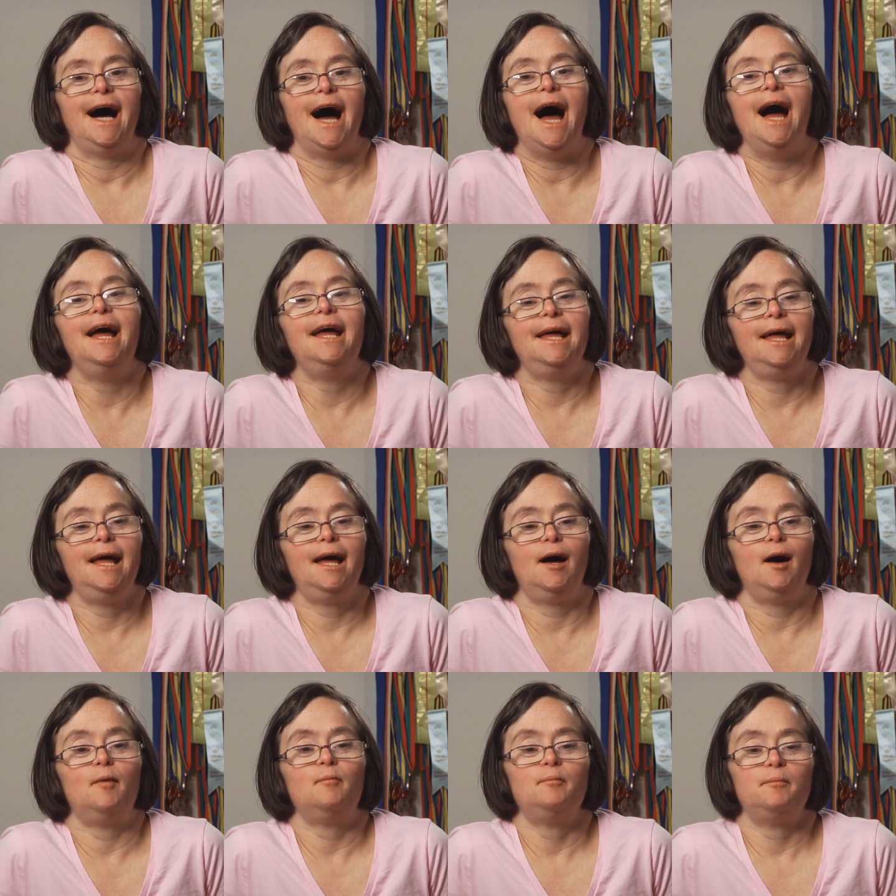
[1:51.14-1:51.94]
I
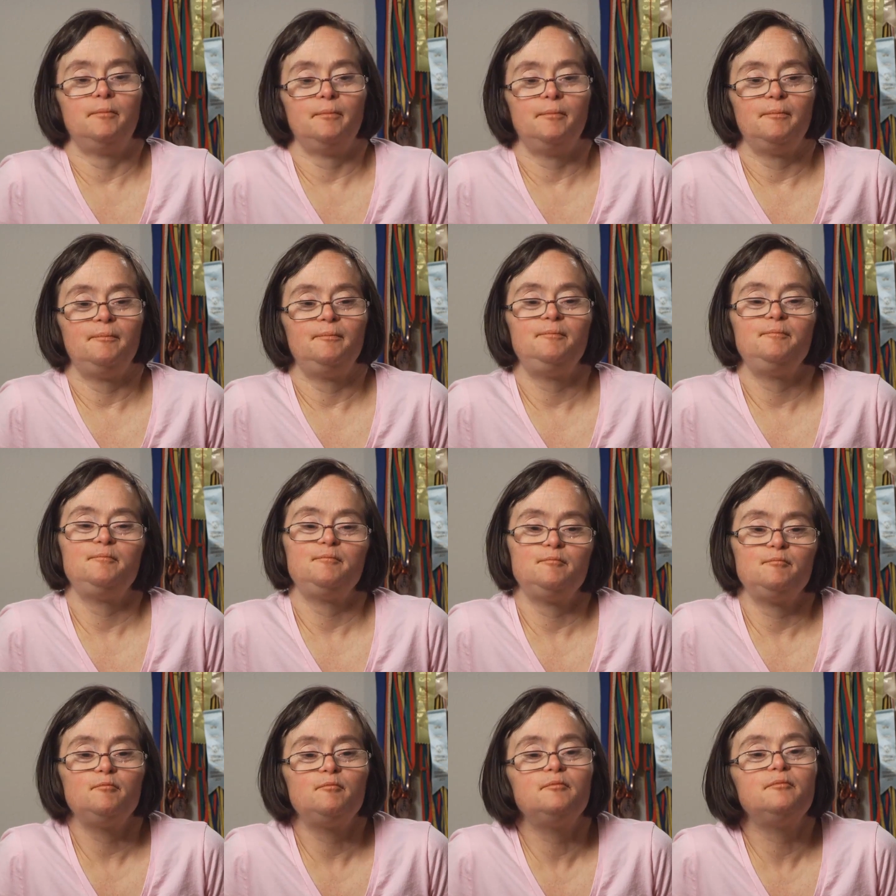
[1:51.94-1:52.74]
am.
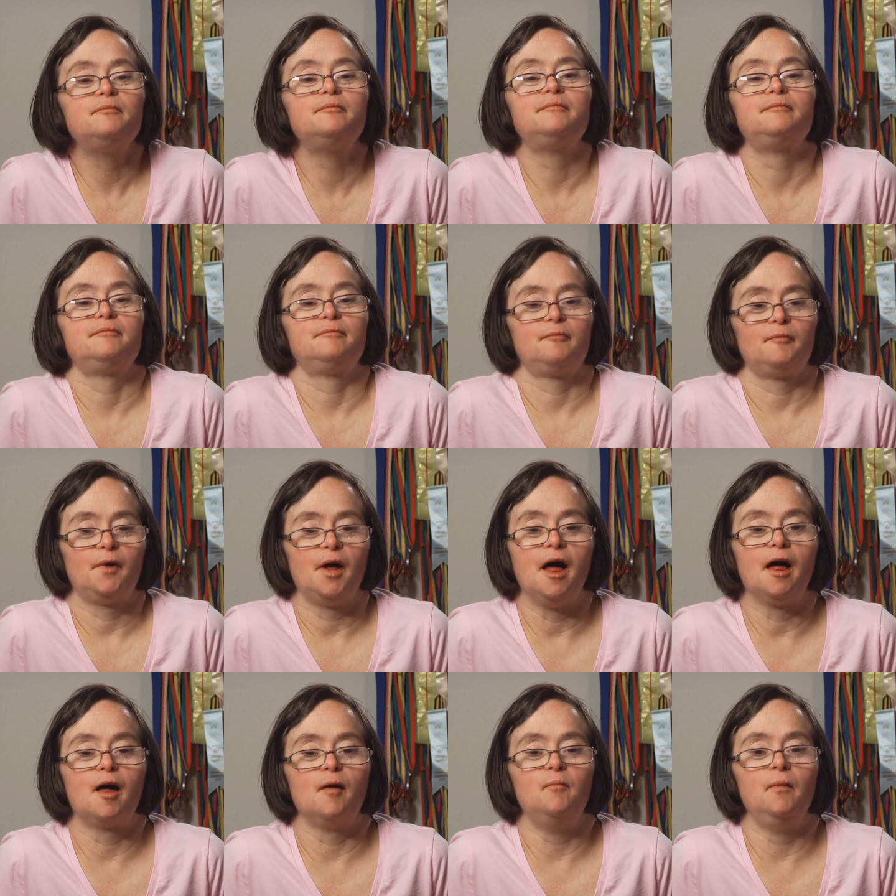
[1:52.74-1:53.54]

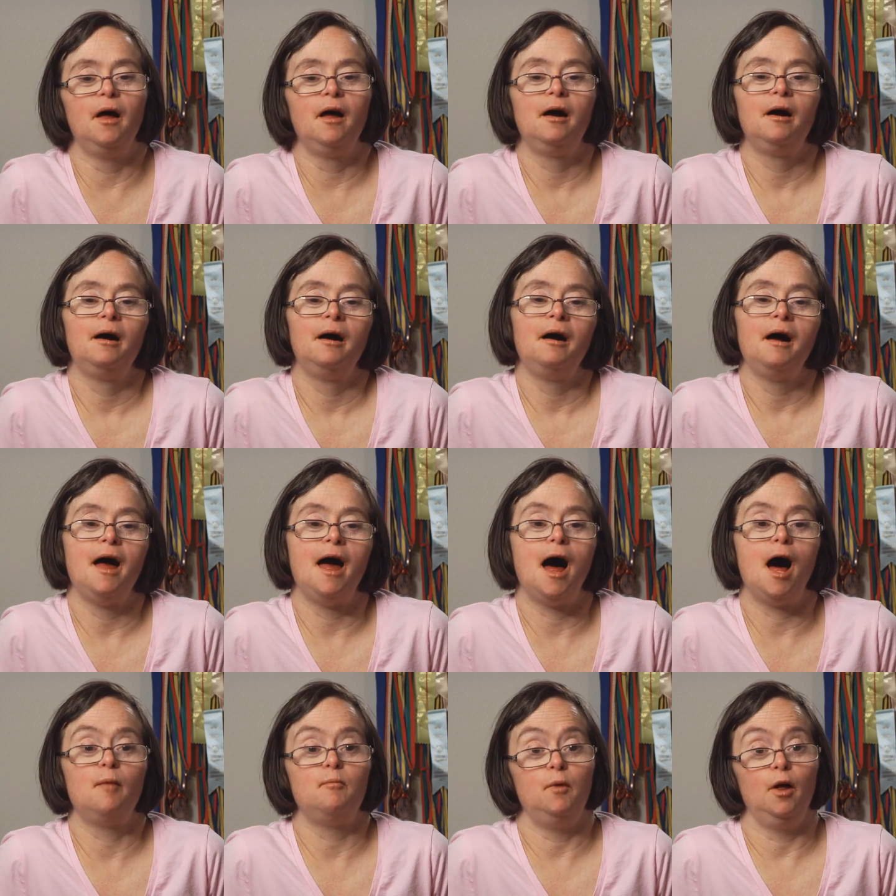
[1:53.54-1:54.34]
Give me
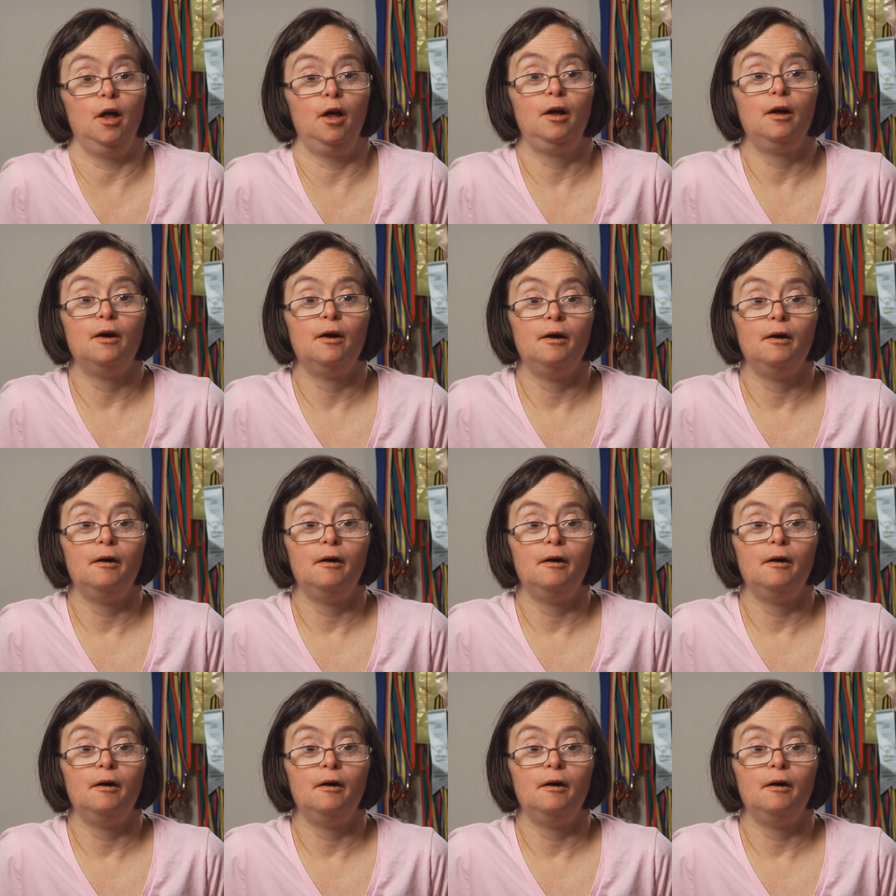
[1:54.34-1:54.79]
happy.